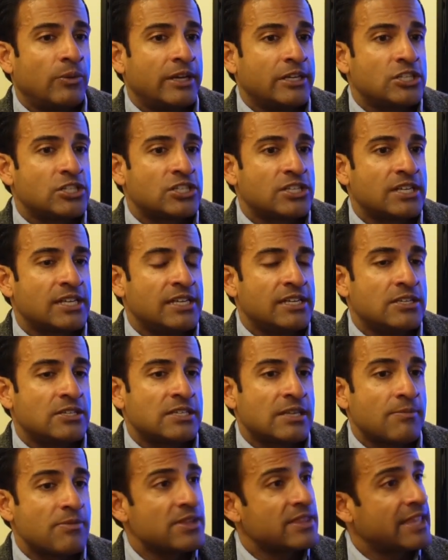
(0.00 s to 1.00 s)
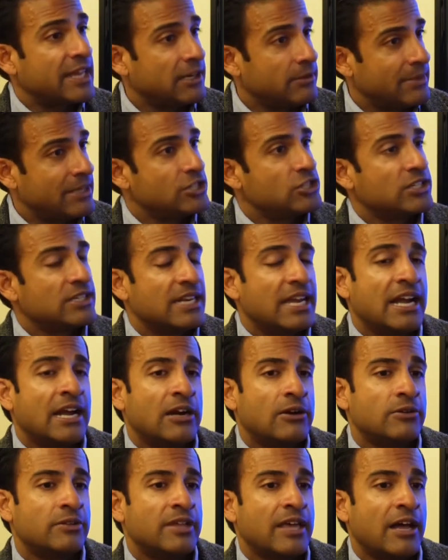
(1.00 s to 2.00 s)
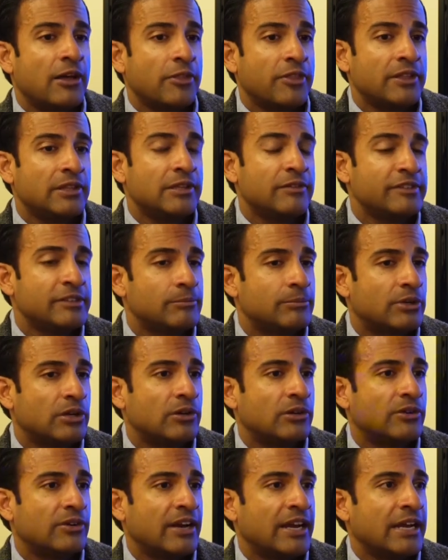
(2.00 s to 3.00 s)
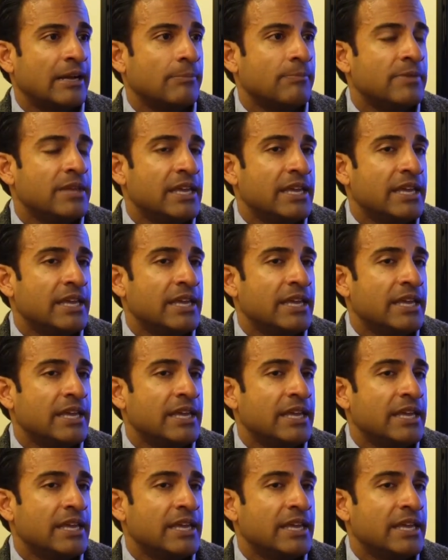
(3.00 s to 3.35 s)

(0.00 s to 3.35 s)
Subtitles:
which is something that I'll mention now. The Healthy Living program